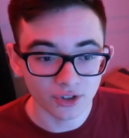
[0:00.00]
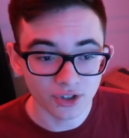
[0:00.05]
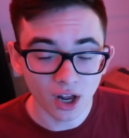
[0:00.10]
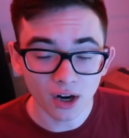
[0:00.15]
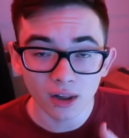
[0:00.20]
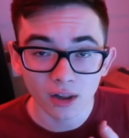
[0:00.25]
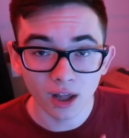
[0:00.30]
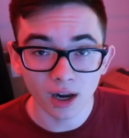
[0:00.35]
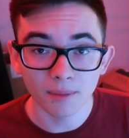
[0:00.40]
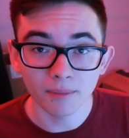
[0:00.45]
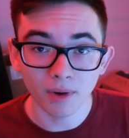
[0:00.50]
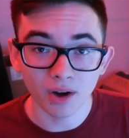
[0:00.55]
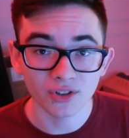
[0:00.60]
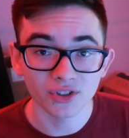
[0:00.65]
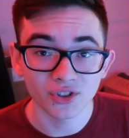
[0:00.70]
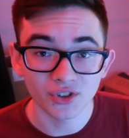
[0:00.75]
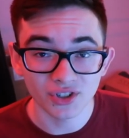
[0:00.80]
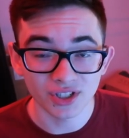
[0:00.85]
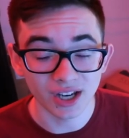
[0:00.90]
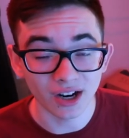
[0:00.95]
There's not a lot of
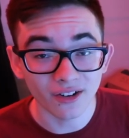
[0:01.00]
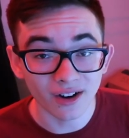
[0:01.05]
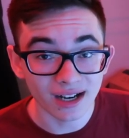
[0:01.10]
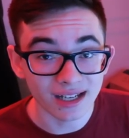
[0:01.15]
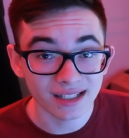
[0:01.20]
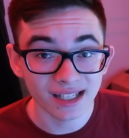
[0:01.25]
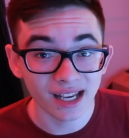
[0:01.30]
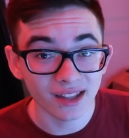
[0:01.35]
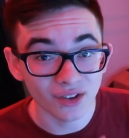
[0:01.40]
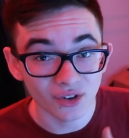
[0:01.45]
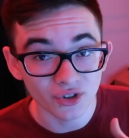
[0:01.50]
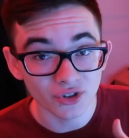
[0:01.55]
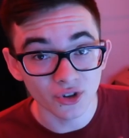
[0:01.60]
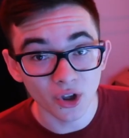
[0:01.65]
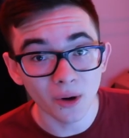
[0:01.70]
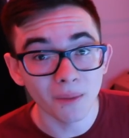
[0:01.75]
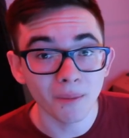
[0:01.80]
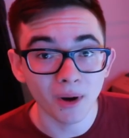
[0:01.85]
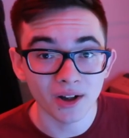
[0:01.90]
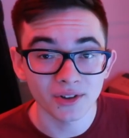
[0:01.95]
monsters, dare I say, there's
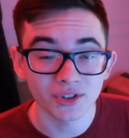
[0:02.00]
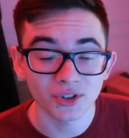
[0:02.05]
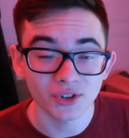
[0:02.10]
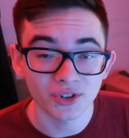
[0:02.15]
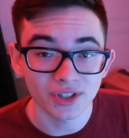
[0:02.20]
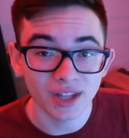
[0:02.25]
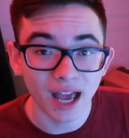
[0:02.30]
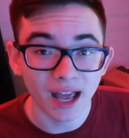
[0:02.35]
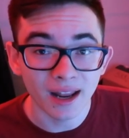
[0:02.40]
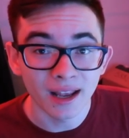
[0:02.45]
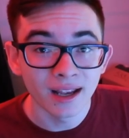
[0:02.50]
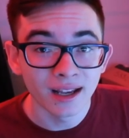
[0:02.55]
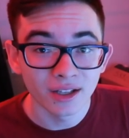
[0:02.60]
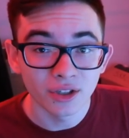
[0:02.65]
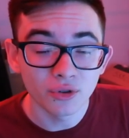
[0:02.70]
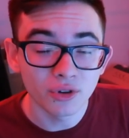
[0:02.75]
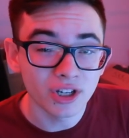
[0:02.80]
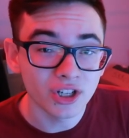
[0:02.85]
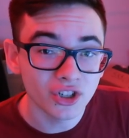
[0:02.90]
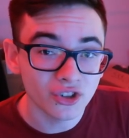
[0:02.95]
no monsters that
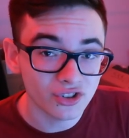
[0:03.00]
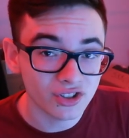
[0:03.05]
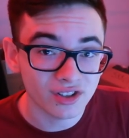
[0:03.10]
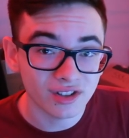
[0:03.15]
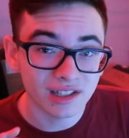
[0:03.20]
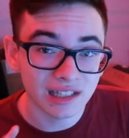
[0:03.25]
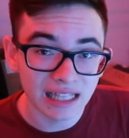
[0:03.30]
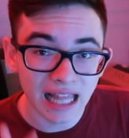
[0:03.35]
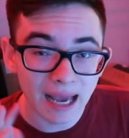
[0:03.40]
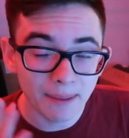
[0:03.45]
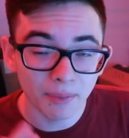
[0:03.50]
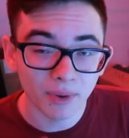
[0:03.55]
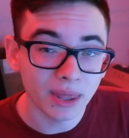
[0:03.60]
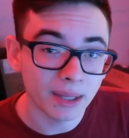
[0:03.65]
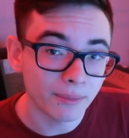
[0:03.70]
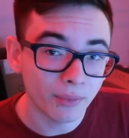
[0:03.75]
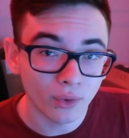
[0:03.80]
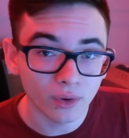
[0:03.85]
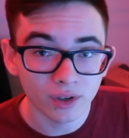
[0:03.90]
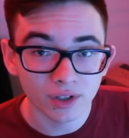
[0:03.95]
you can just slap
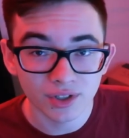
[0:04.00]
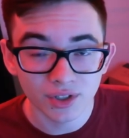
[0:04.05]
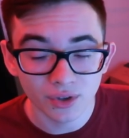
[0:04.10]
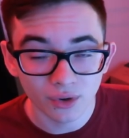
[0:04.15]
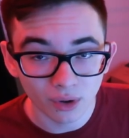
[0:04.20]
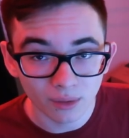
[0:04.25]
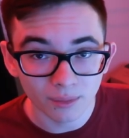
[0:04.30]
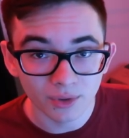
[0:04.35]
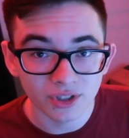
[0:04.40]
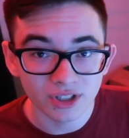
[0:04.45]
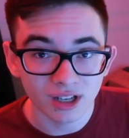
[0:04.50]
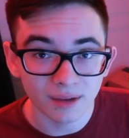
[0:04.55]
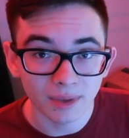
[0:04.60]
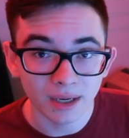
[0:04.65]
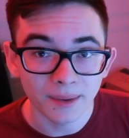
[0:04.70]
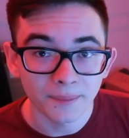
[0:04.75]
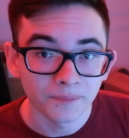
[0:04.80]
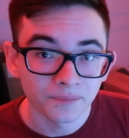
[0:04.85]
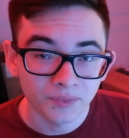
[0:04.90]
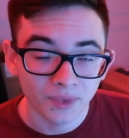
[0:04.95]
on the board as a normal
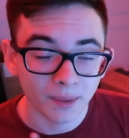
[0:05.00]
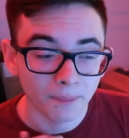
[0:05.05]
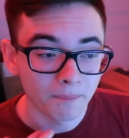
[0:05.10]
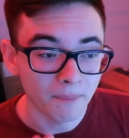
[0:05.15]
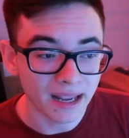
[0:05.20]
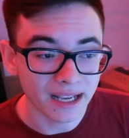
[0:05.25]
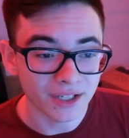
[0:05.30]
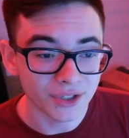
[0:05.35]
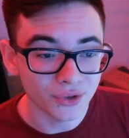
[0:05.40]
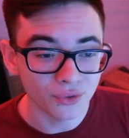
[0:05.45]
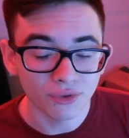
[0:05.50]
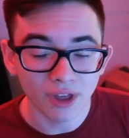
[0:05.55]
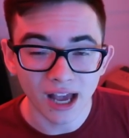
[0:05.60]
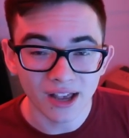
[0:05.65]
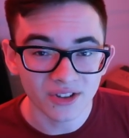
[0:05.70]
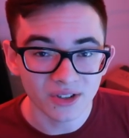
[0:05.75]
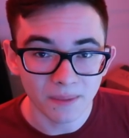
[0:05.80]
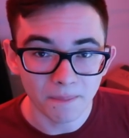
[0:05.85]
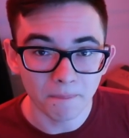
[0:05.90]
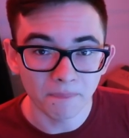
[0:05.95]
summon, make it
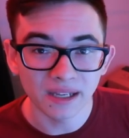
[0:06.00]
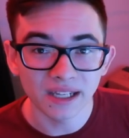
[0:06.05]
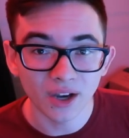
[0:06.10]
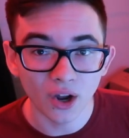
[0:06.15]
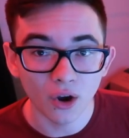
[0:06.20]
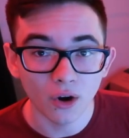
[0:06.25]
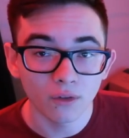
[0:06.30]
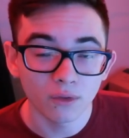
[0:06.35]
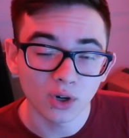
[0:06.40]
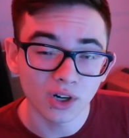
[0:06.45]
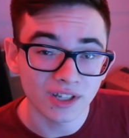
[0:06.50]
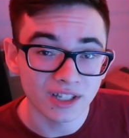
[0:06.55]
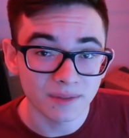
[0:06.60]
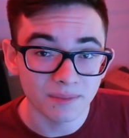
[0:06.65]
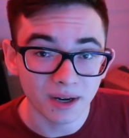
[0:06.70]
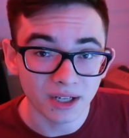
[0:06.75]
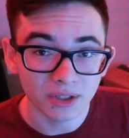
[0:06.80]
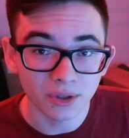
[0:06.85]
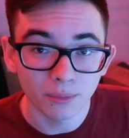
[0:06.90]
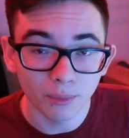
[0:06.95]
2000 and beat over
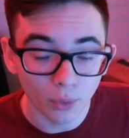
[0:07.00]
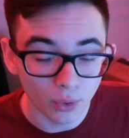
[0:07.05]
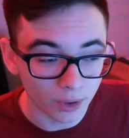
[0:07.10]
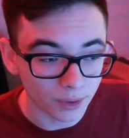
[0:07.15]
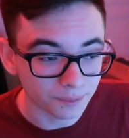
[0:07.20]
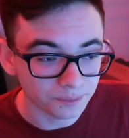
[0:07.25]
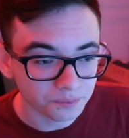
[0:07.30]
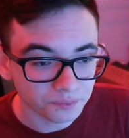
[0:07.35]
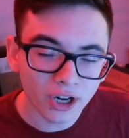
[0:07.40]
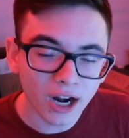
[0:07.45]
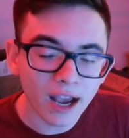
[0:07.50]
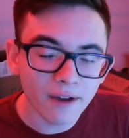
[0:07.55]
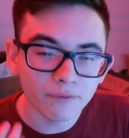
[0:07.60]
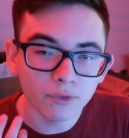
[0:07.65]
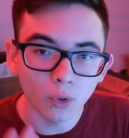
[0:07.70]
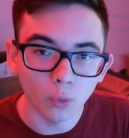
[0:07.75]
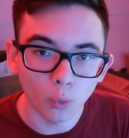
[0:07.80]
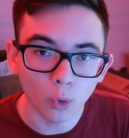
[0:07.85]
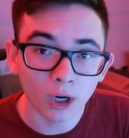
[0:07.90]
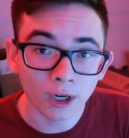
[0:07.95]
Inspector Boarder. You're gonna
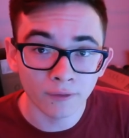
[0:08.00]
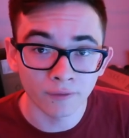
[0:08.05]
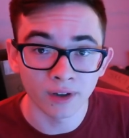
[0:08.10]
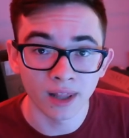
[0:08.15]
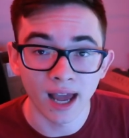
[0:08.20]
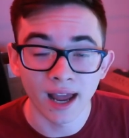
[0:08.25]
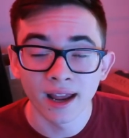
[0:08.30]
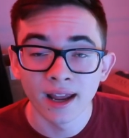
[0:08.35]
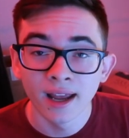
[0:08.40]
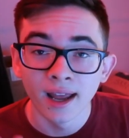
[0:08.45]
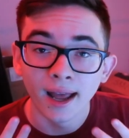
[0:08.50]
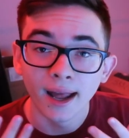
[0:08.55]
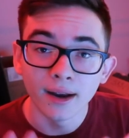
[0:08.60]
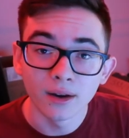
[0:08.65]
have to work for that.